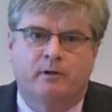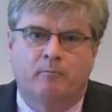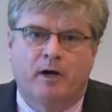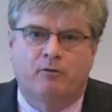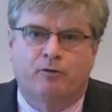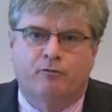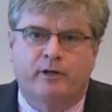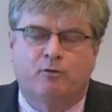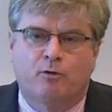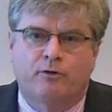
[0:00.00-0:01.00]
About
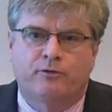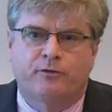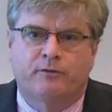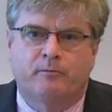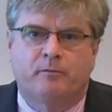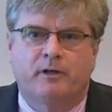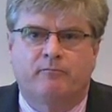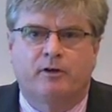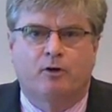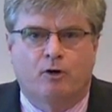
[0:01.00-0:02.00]
three-quarters of them
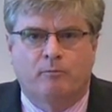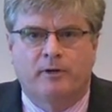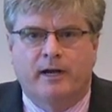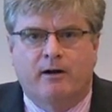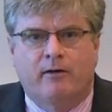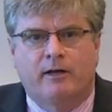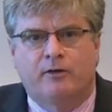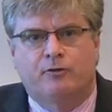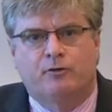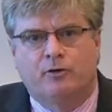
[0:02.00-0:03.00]
live in urban
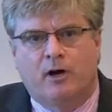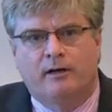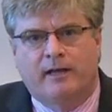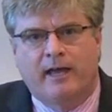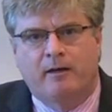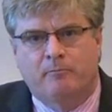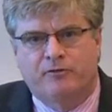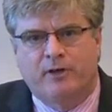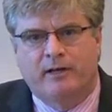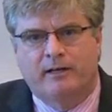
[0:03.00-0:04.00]
areas or non-camp
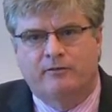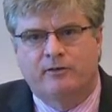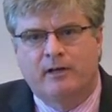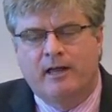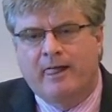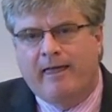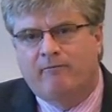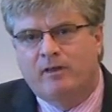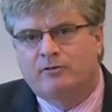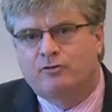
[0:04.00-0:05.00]
settings,
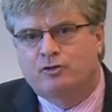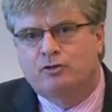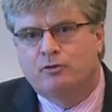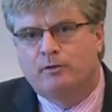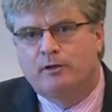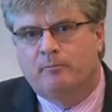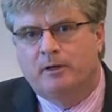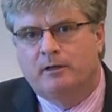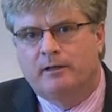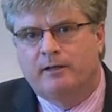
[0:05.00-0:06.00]
and that's true in the
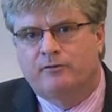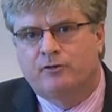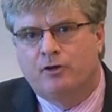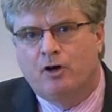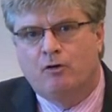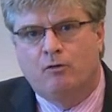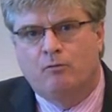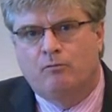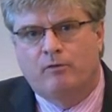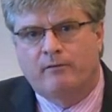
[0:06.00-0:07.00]
Middle East.
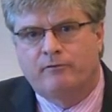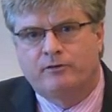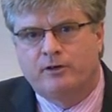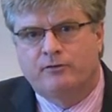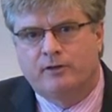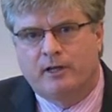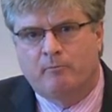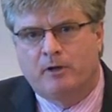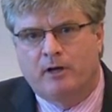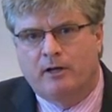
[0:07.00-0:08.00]
No refugees in
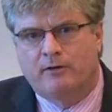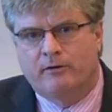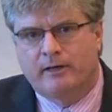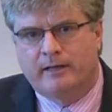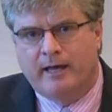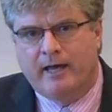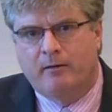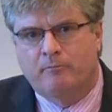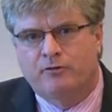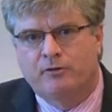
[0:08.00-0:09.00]
Lebanon are in
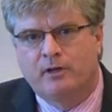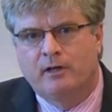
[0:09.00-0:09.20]
camps.